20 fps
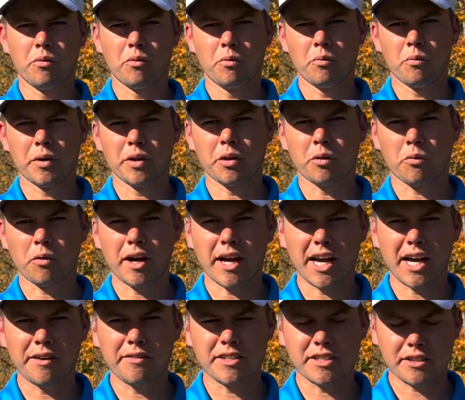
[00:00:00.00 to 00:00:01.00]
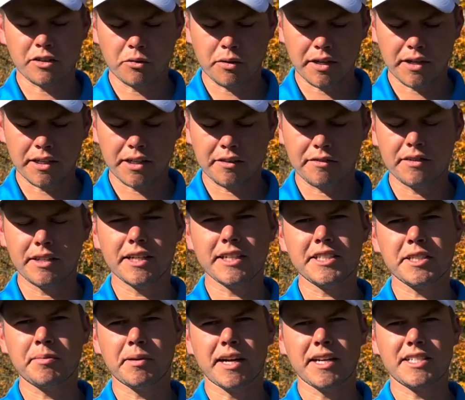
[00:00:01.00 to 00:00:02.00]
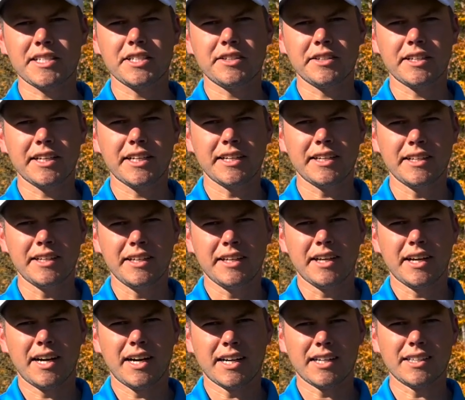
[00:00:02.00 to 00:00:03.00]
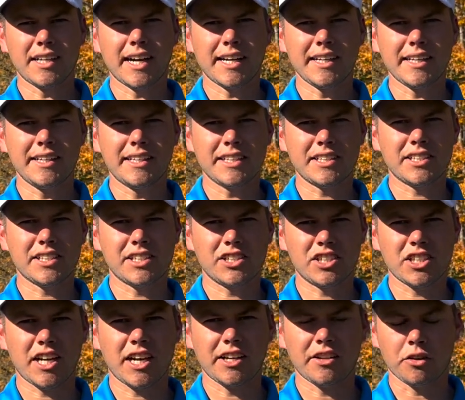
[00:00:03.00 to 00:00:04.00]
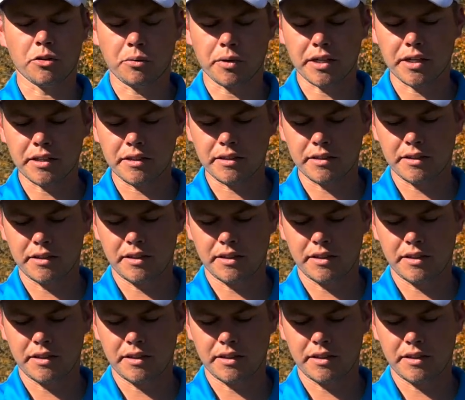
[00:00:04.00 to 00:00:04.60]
when the Rive isn't quite enough disc, but I still need a glidey distance shot in the wind.